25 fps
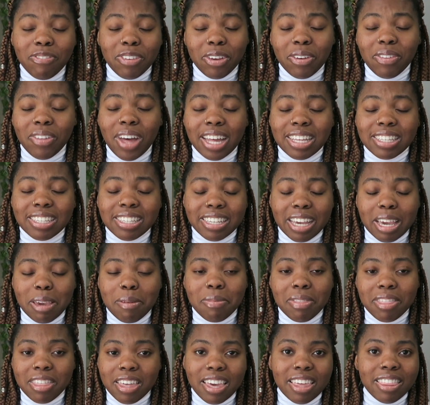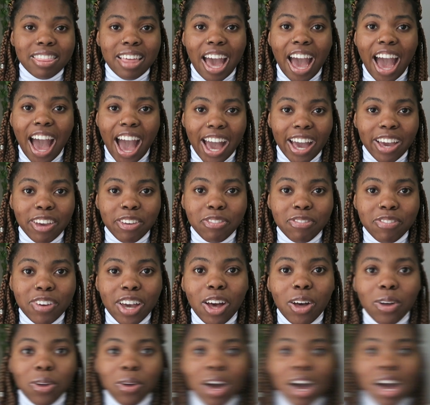feel that same thing that I
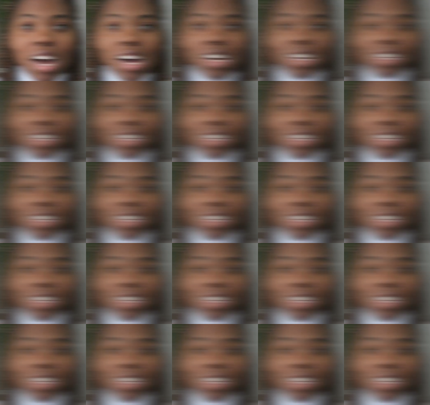felt.